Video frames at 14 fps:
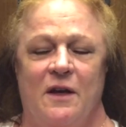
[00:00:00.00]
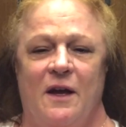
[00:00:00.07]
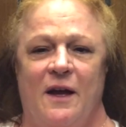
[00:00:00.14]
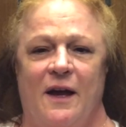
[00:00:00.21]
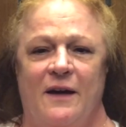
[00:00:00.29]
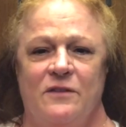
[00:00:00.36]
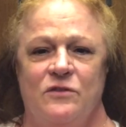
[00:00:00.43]

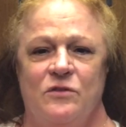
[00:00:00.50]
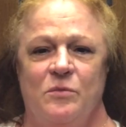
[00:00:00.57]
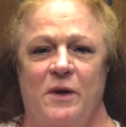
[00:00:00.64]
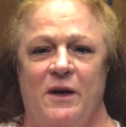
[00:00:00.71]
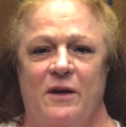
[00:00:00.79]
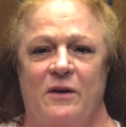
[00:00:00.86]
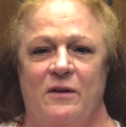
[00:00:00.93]
As your
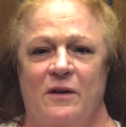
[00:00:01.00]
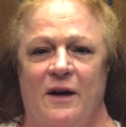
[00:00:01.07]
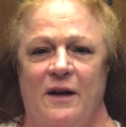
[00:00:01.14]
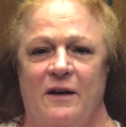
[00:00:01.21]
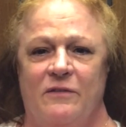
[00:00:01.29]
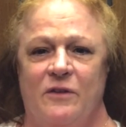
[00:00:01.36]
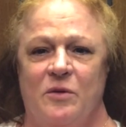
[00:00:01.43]
mayor, I
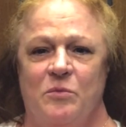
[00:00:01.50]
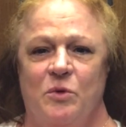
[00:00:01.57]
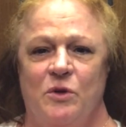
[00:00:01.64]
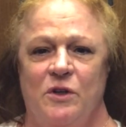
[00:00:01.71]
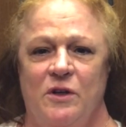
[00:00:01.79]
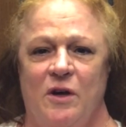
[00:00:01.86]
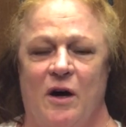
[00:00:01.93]
have
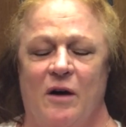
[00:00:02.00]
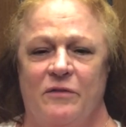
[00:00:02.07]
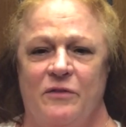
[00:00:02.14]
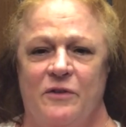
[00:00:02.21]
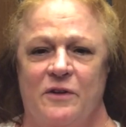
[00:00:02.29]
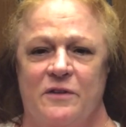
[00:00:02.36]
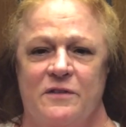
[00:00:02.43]
complete
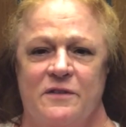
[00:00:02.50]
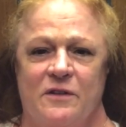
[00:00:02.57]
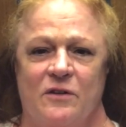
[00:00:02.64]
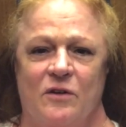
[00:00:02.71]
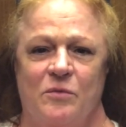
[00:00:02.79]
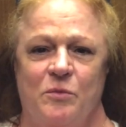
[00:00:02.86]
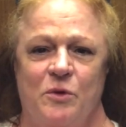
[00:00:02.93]
confidence in
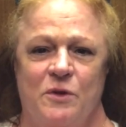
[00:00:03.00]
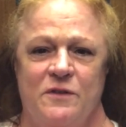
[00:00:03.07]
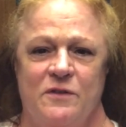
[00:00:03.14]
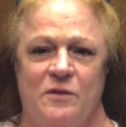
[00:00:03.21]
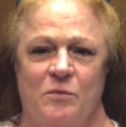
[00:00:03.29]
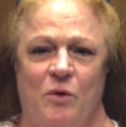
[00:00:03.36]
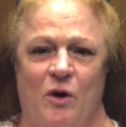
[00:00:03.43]
our police
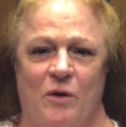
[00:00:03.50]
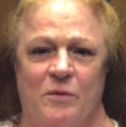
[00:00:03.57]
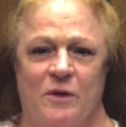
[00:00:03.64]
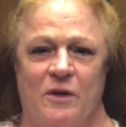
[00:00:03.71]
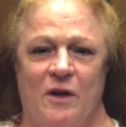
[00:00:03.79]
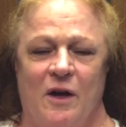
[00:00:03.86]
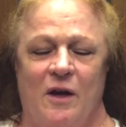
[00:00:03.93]

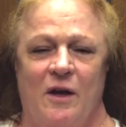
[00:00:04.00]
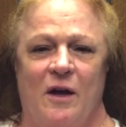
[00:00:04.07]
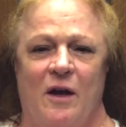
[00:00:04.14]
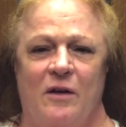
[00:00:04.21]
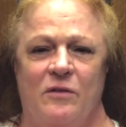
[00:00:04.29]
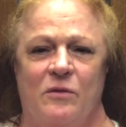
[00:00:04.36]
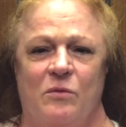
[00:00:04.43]
department.
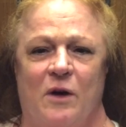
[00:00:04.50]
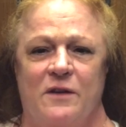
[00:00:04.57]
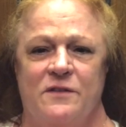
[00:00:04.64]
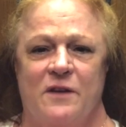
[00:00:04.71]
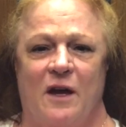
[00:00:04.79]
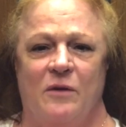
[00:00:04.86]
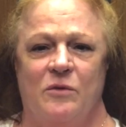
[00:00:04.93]
Otherwise,
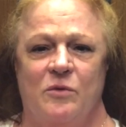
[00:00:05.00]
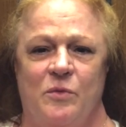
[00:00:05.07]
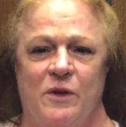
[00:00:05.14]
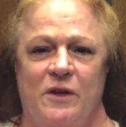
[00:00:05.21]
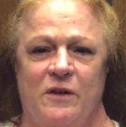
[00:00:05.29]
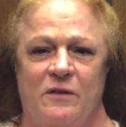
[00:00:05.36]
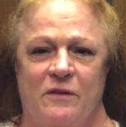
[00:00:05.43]
I would
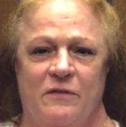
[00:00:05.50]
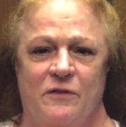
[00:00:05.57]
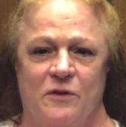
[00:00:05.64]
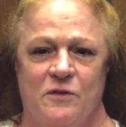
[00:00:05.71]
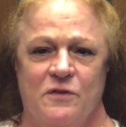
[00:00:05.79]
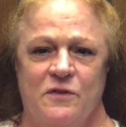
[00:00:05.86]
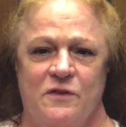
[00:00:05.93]
be the
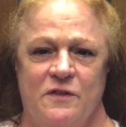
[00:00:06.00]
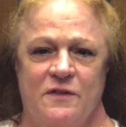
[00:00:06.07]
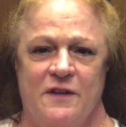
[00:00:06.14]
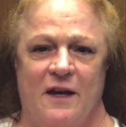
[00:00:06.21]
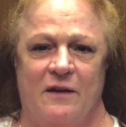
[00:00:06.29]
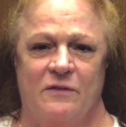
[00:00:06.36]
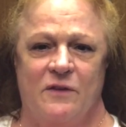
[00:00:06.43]
first to
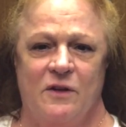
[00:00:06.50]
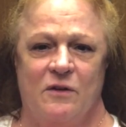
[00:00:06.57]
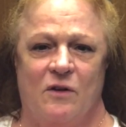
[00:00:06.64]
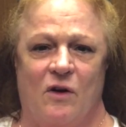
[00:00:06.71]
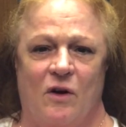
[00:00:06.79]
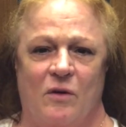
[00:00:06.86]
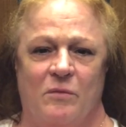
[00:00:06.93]
sound the
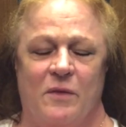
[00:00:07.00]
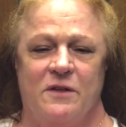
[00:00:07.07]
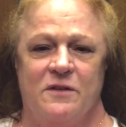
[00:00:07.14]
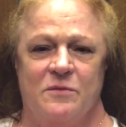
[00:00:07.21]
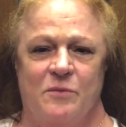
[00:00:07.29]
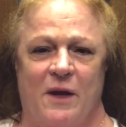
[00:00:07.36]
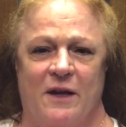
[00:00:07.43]
alarm and
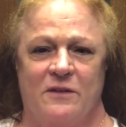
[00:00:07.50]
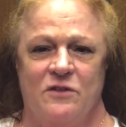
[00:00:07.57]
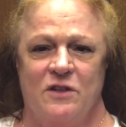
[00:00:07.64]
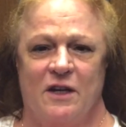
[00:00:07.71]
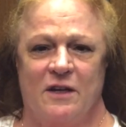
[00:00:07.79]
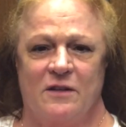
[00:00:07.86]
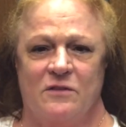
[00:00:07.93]
demand
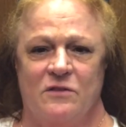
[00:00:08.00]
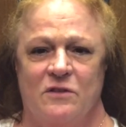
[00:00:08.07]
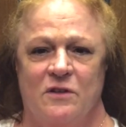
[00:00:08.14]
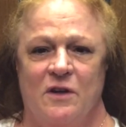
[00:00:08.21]
change.